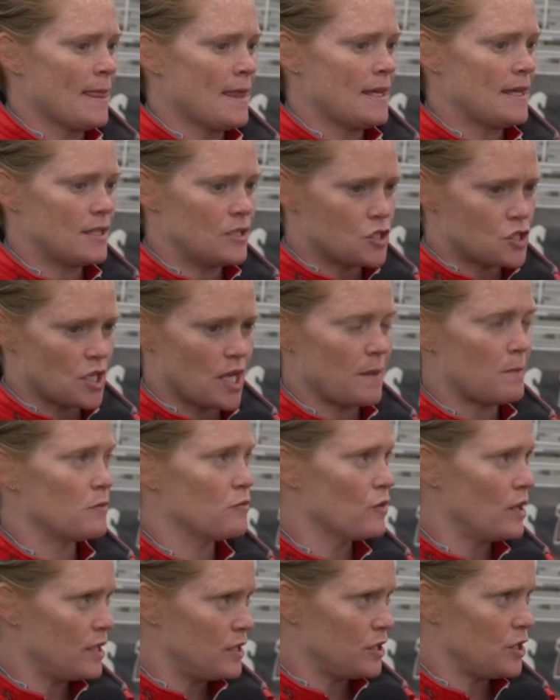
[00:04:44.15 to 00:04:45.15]
in shape
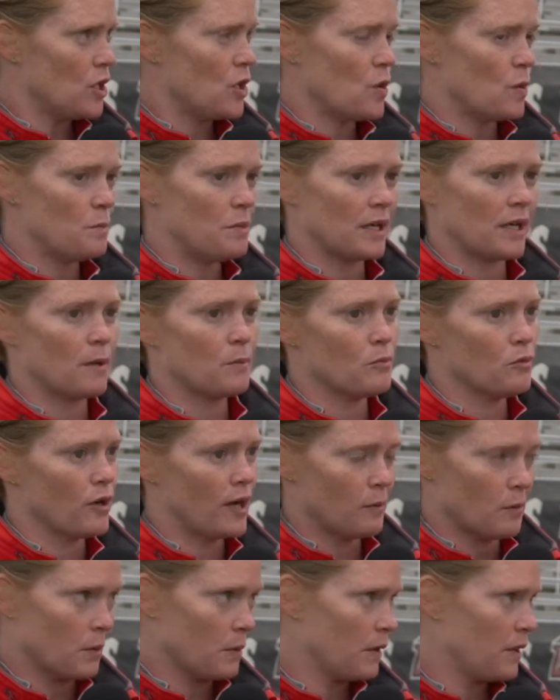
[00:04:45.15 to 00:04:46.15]
and ready to go and pick up
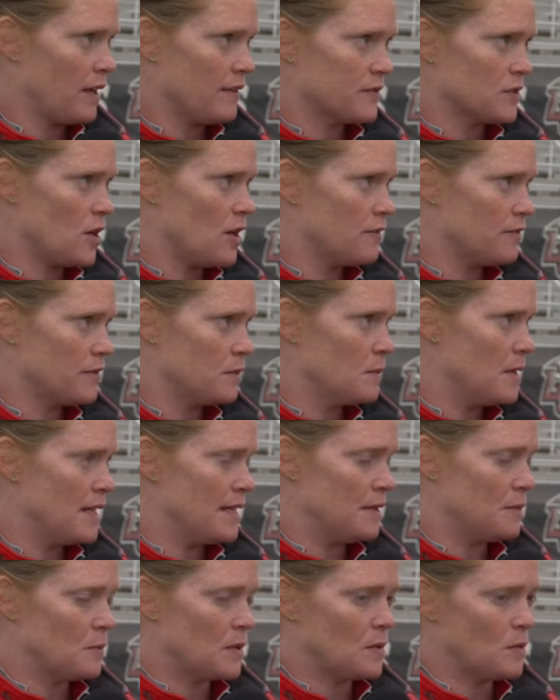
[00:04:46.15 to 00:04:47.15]
right where we left off in
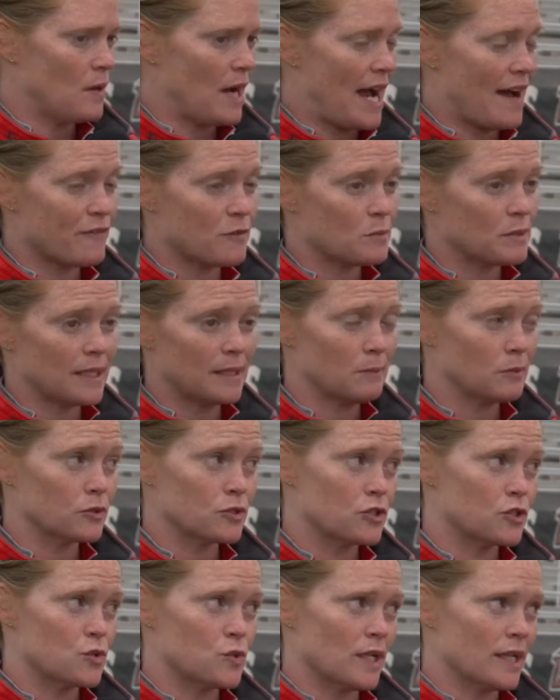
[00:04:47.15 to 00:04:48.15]
May. And we haven't been able
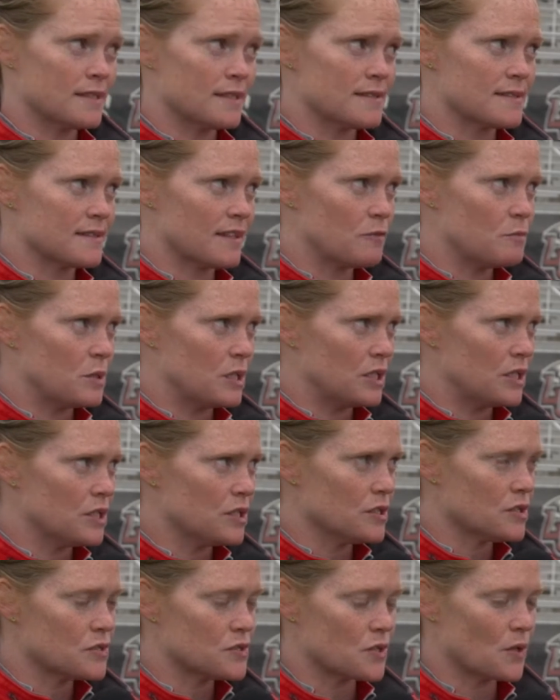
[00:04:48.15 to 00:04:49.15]
to do that since I've been
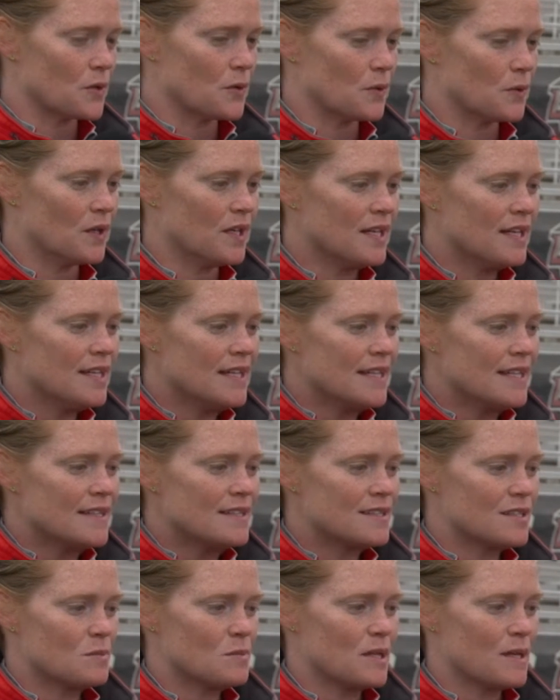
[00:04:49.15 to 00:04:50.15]
here. So
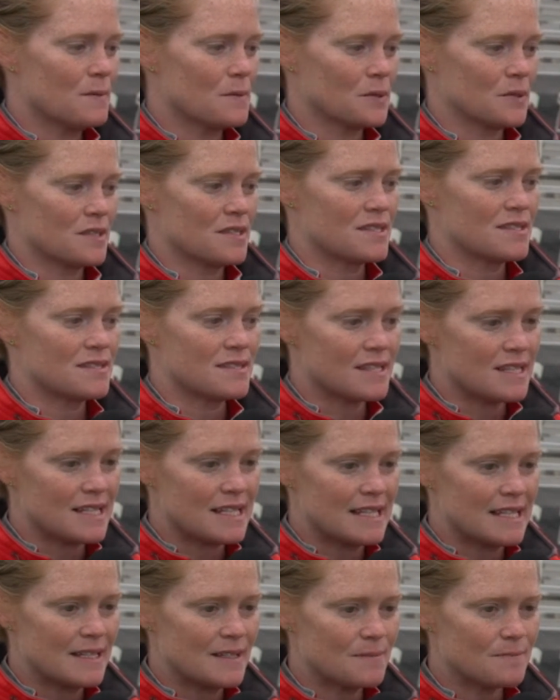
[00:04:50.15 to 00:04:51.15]
to be able to
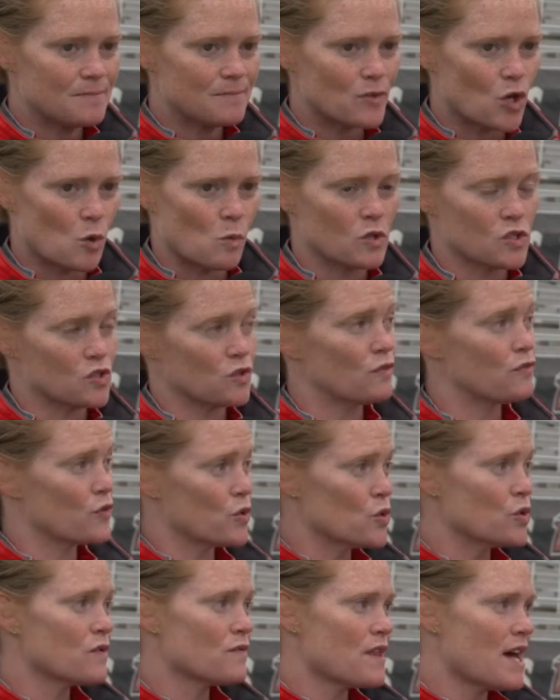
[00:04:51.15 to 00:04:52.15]
see almost the
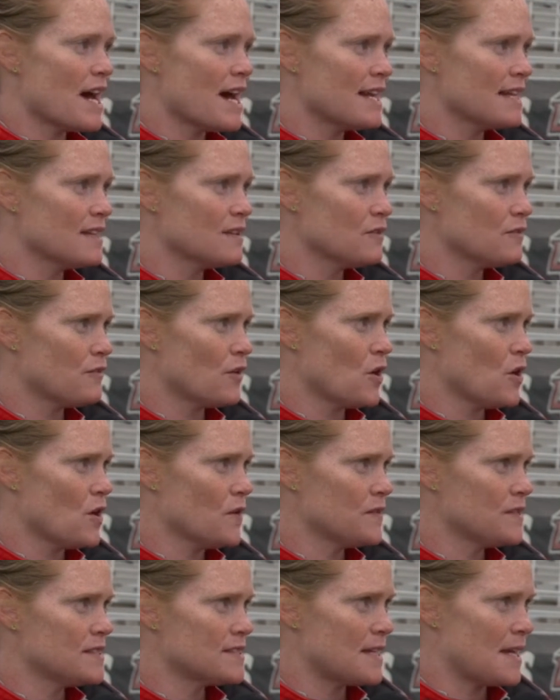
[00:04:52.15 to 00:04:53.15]
fruit of that in the fall
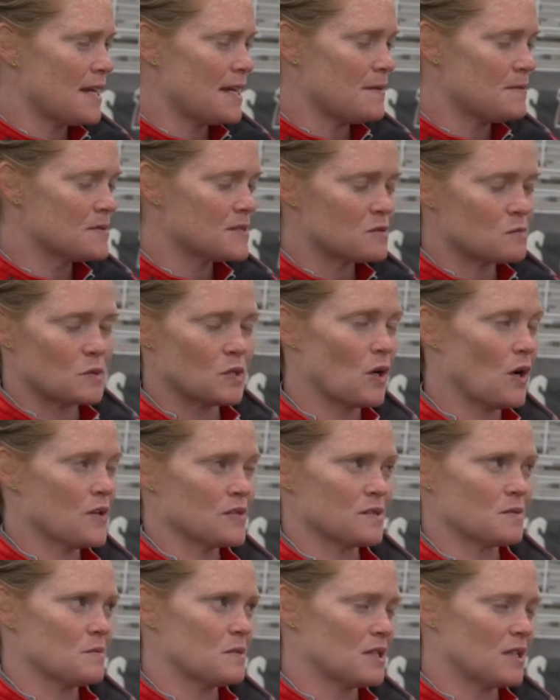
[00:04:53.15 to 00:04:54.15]
in these games has been
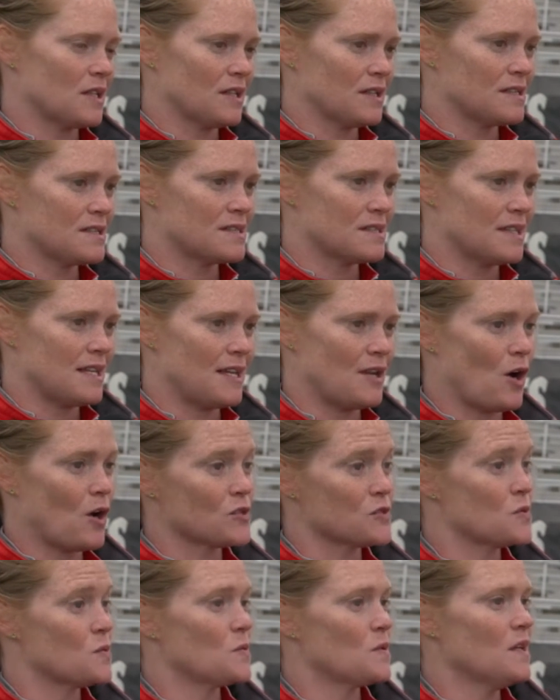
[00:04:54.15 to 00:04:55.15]
awesome, because it
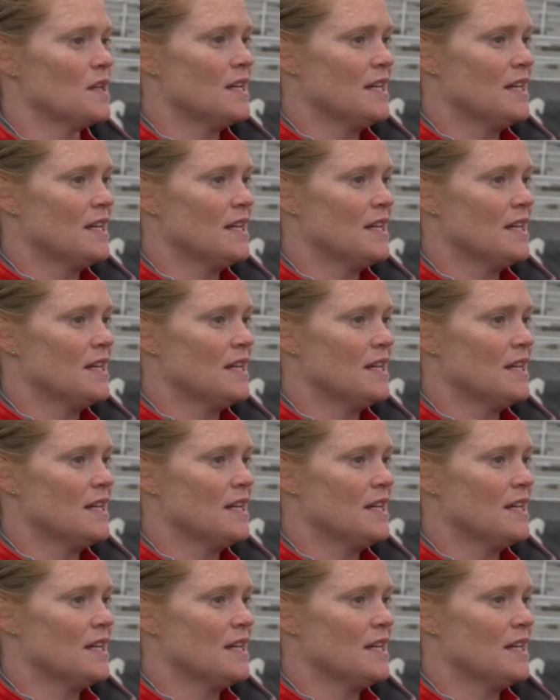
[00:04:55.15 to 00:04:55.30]
also